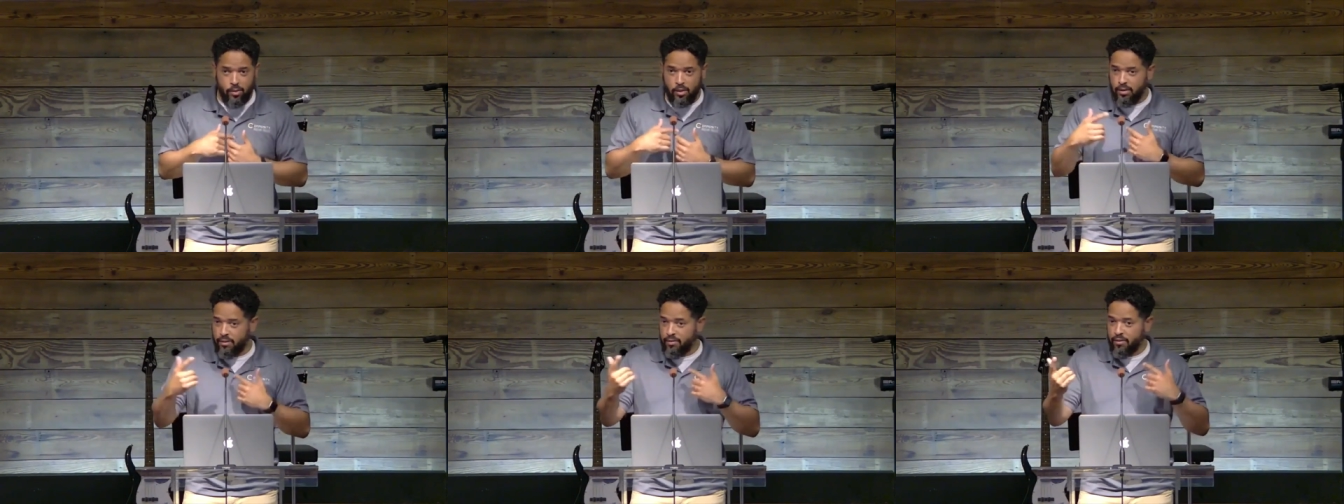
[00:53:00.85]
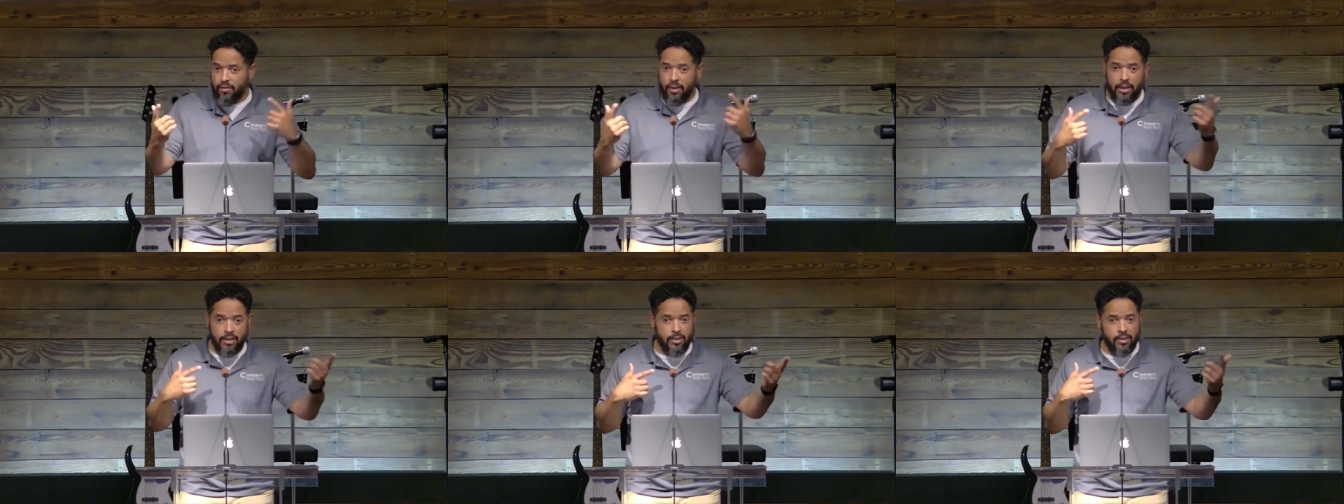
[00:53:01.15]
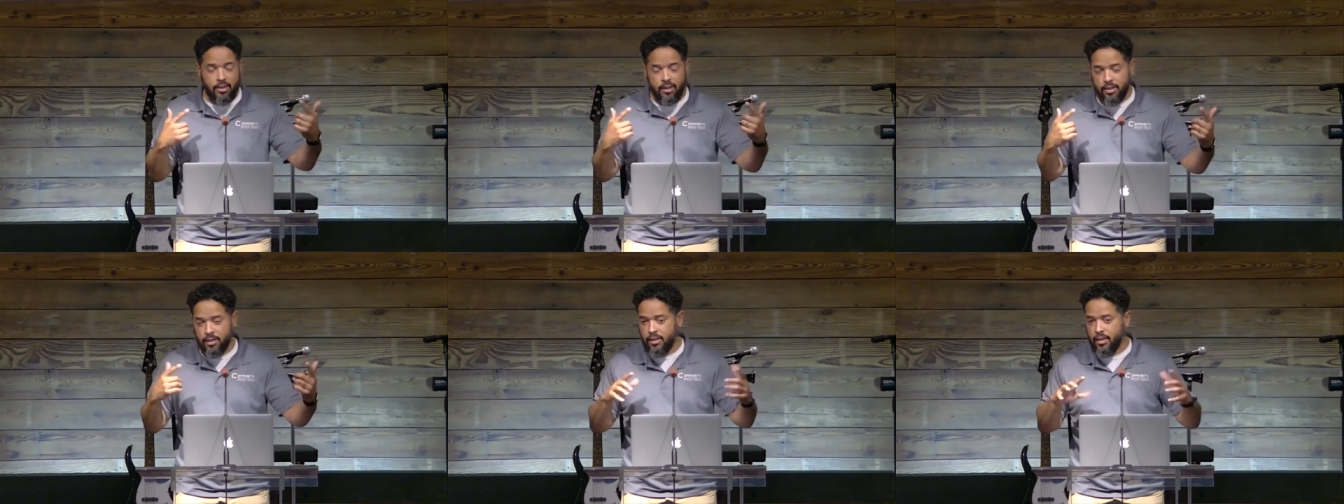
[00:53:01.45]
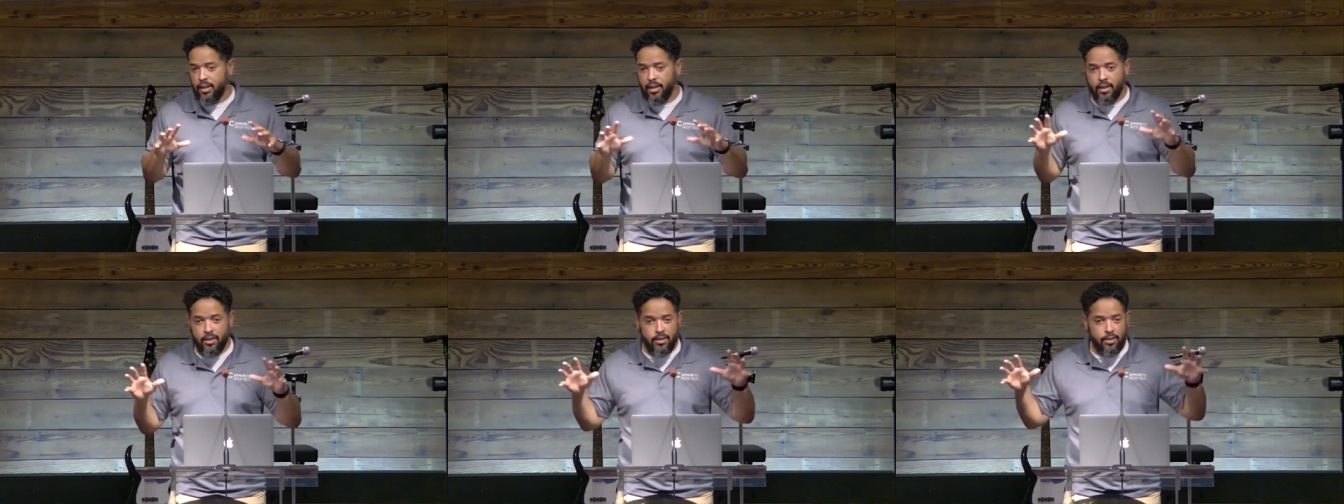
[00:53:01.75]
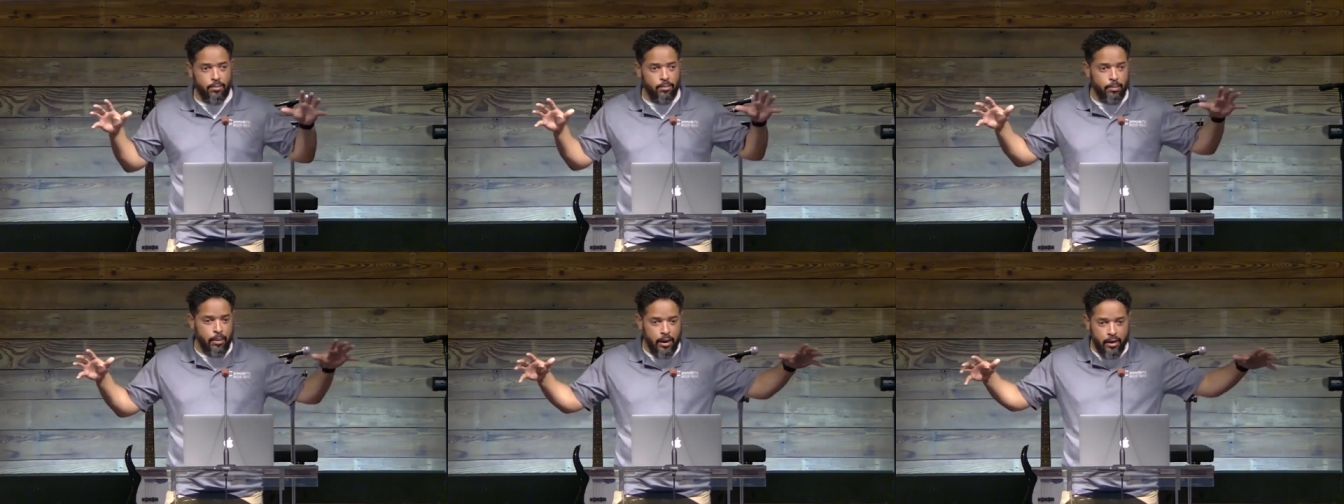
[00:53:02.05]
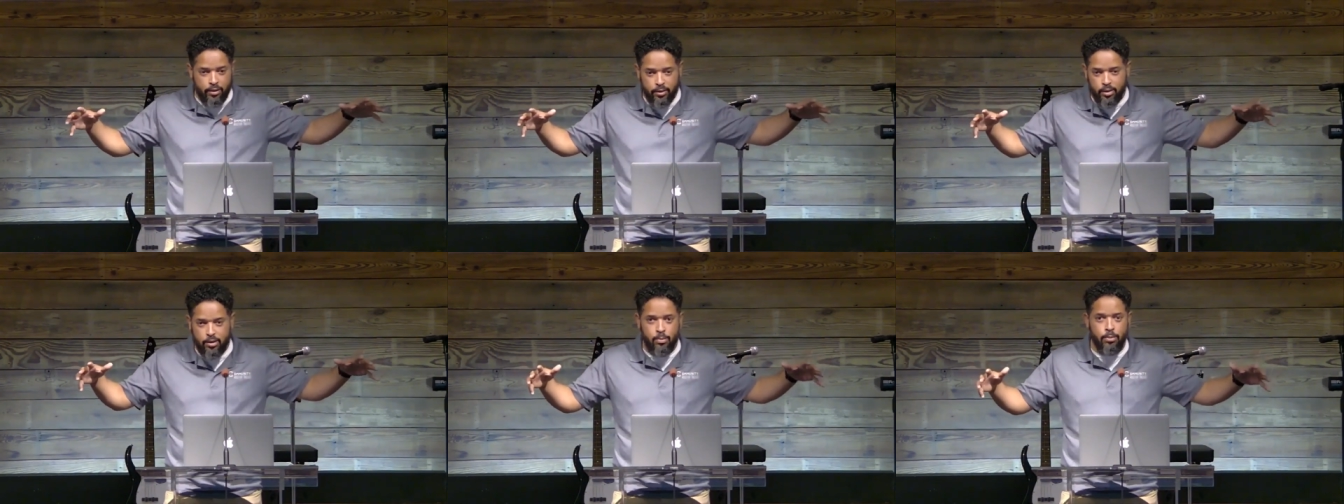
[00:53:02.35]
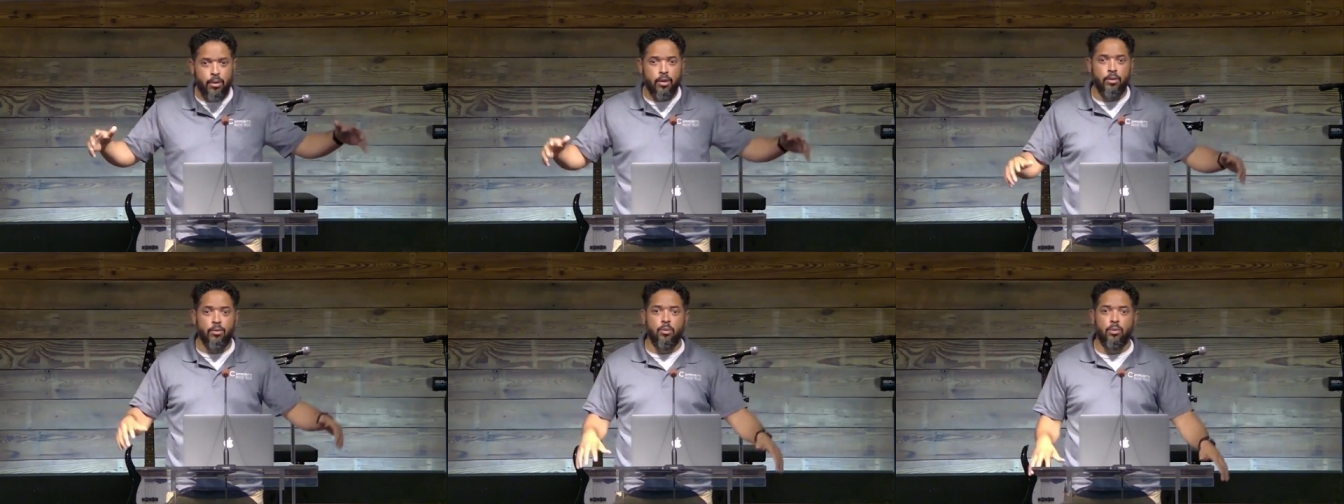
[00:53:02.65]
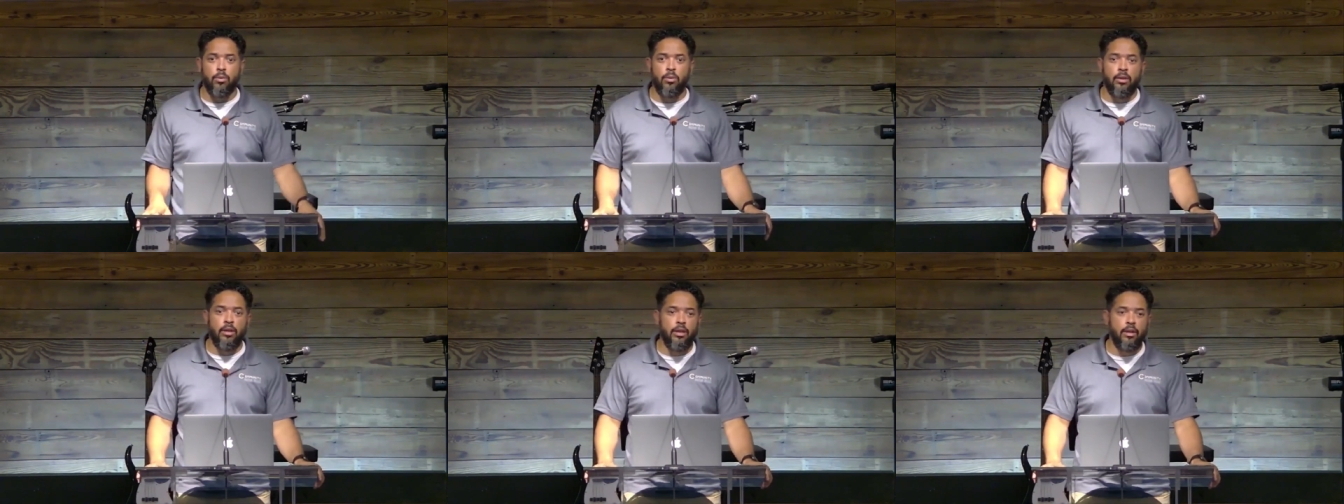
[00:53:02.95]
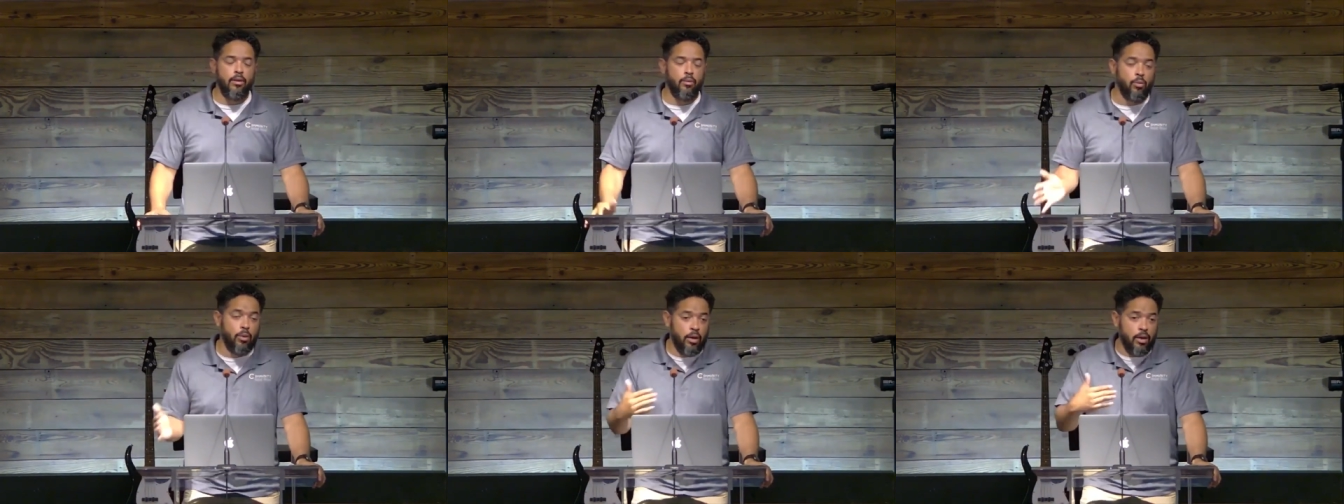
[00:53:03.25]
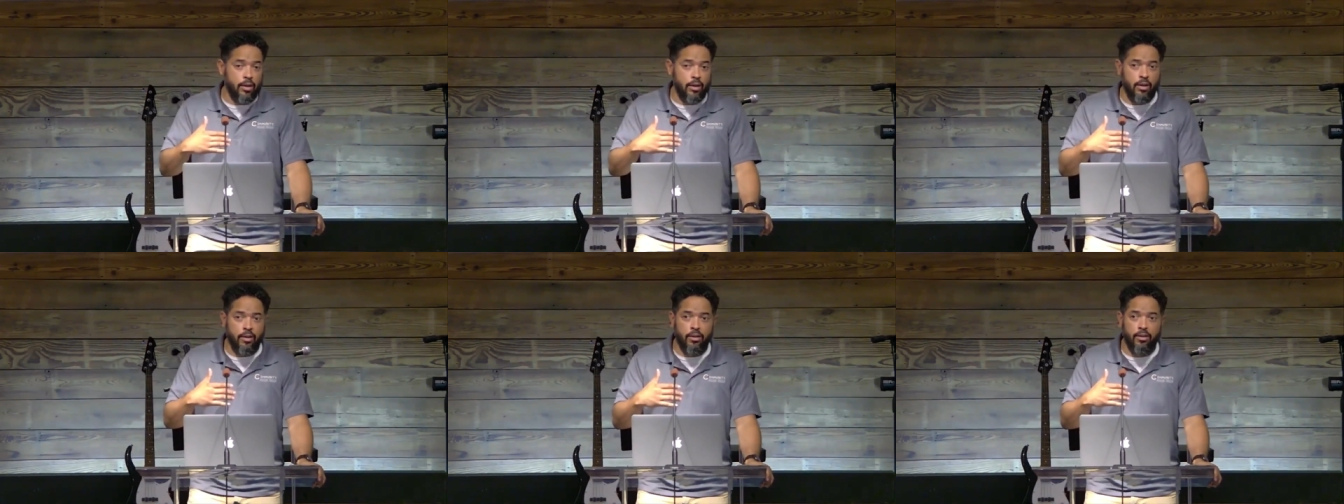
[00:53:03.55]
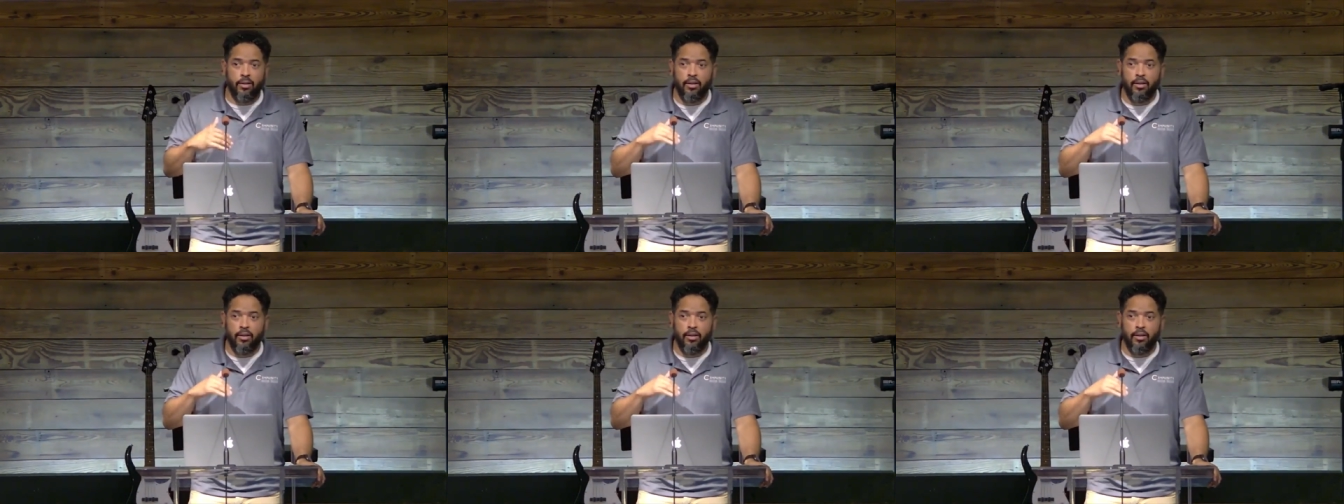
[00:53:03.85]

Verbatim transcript: confess these things and bear this burden with one another,